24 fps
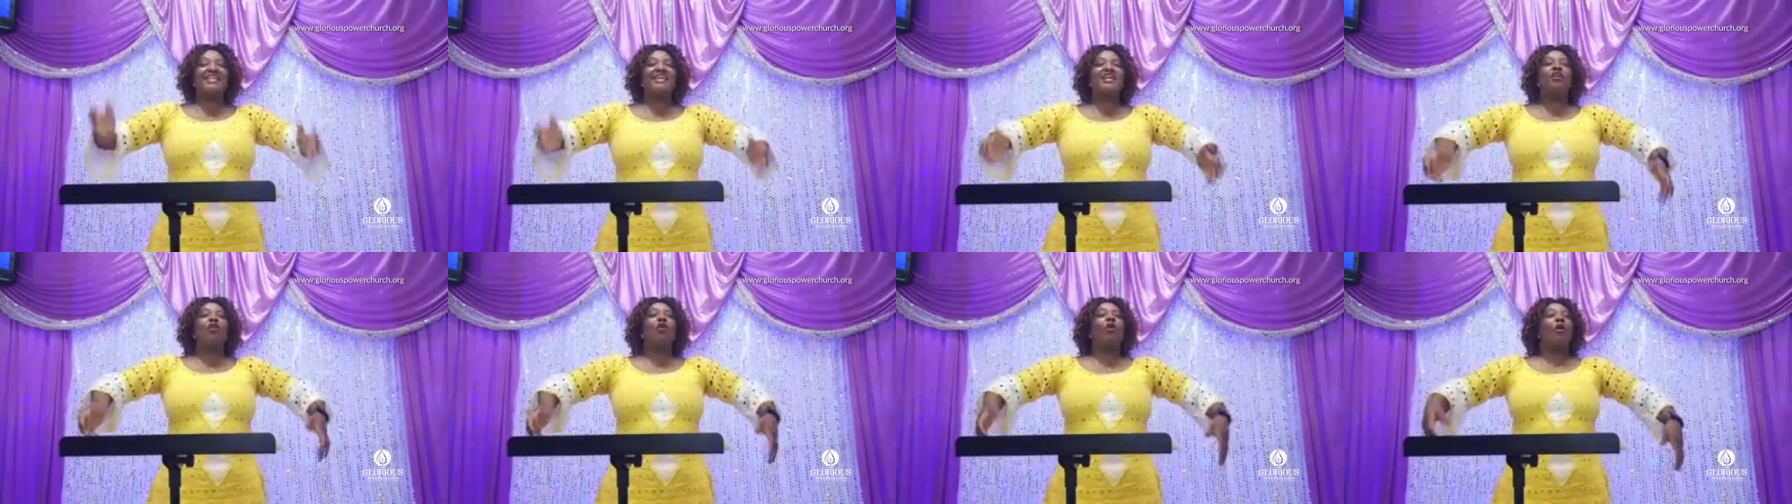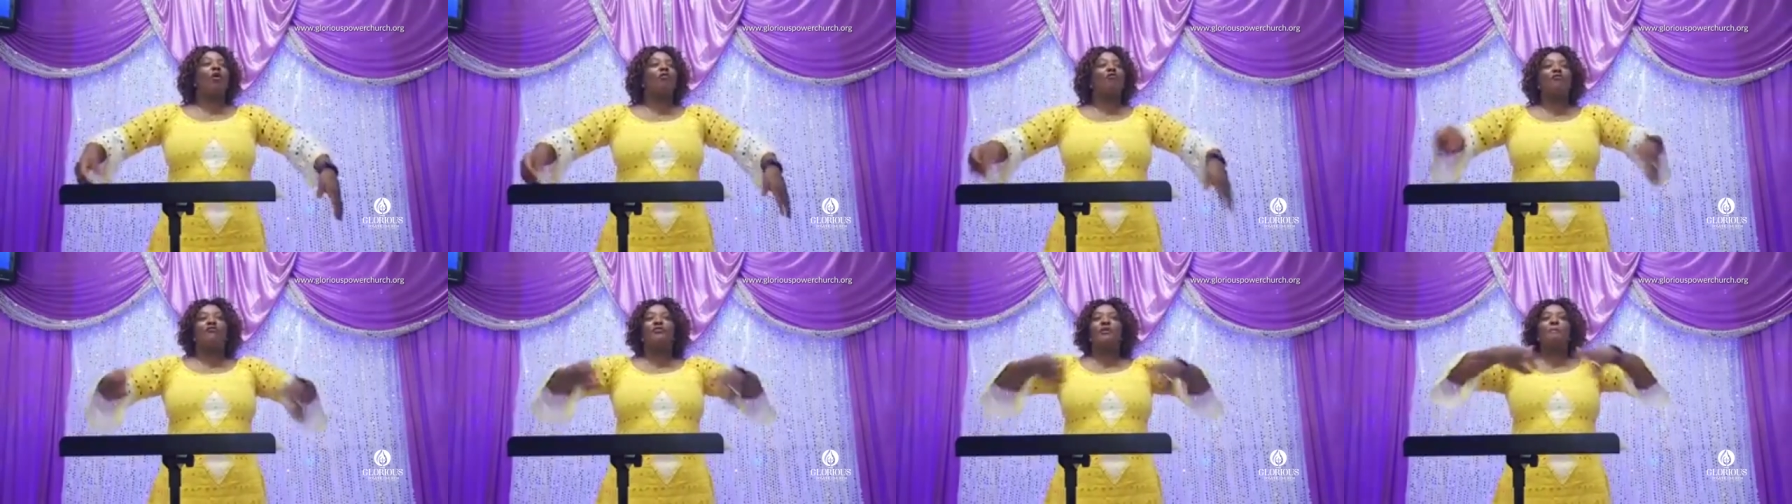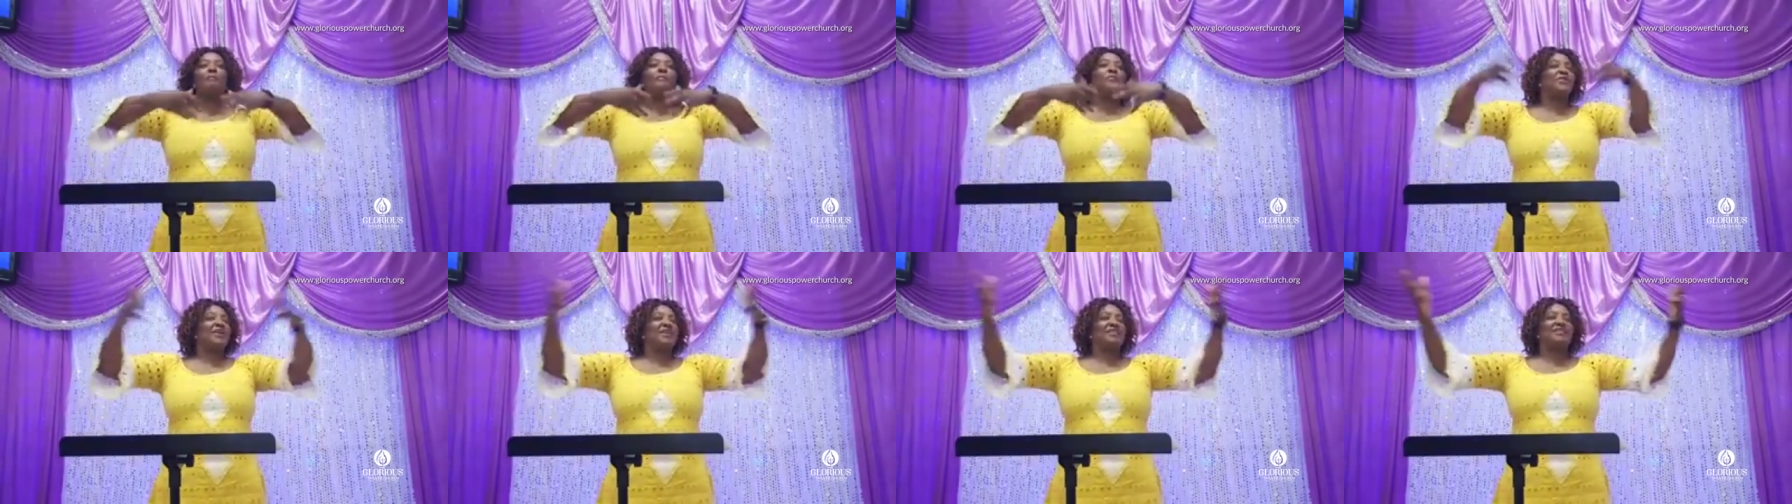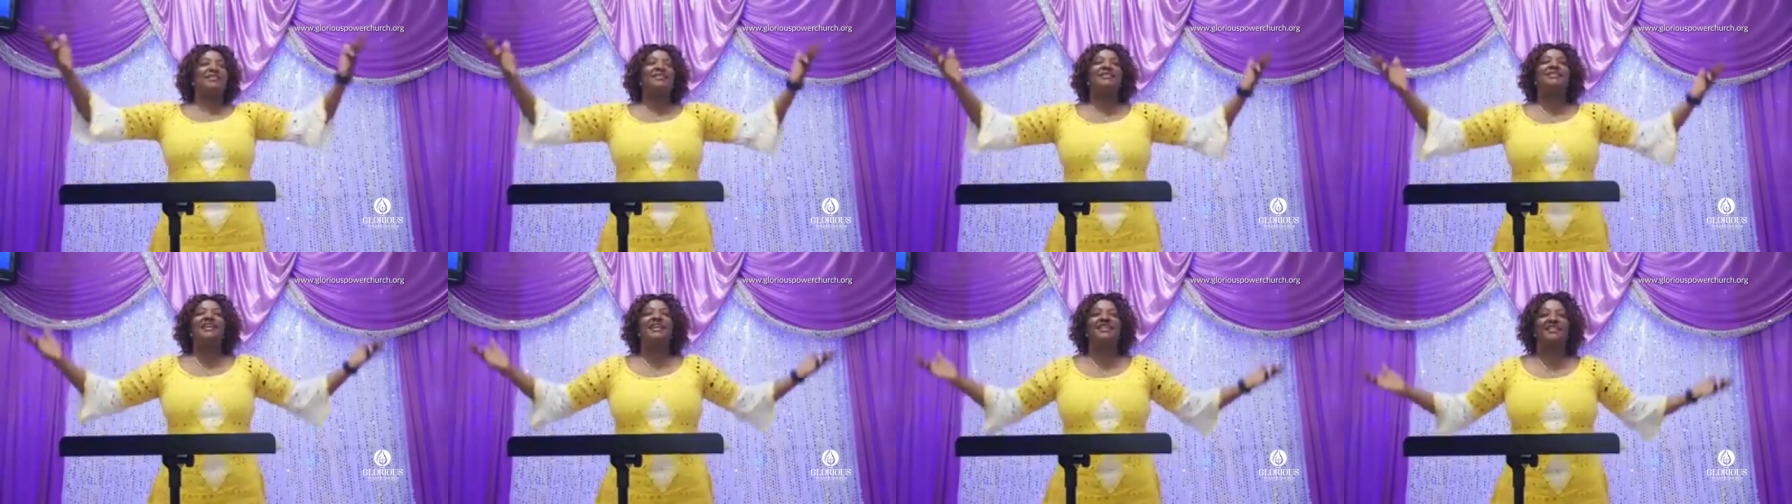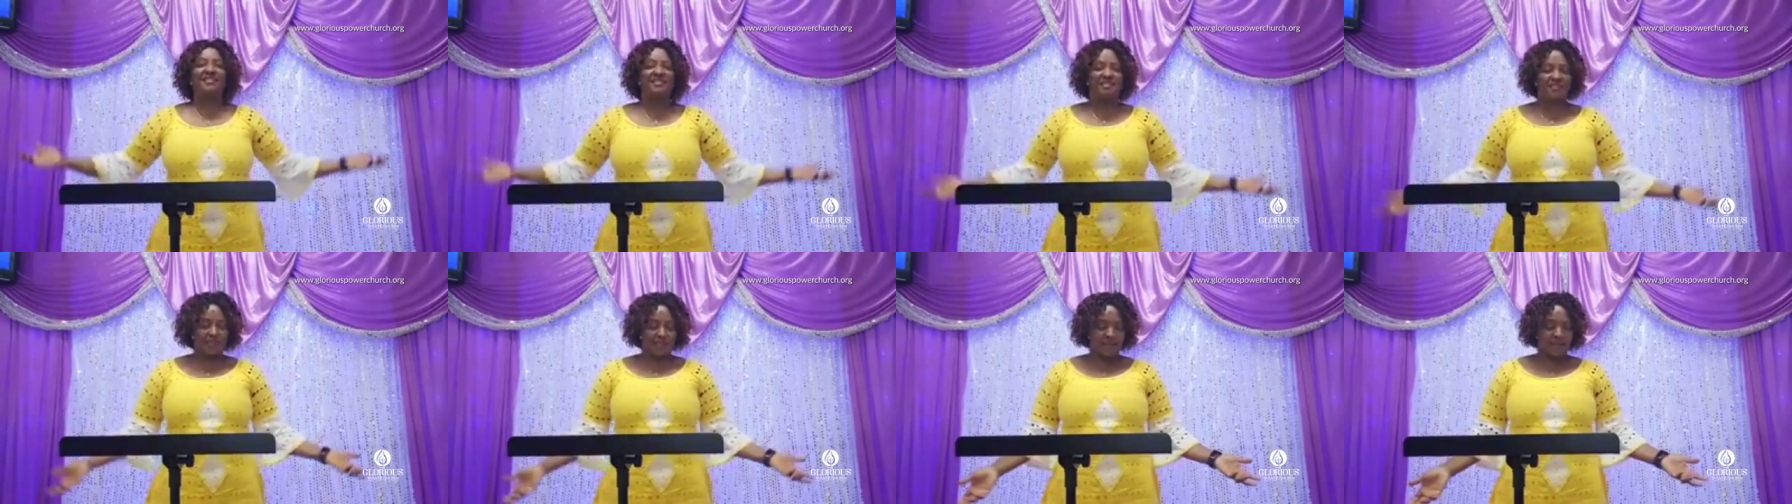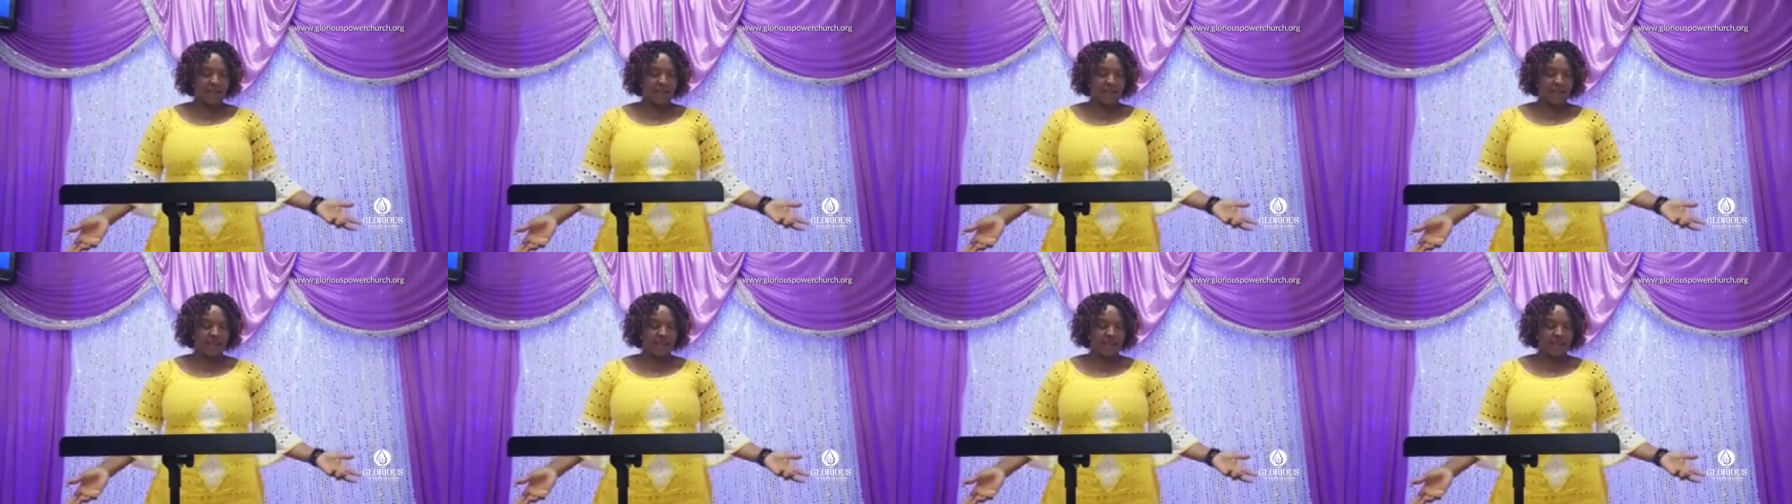Think of the presidency.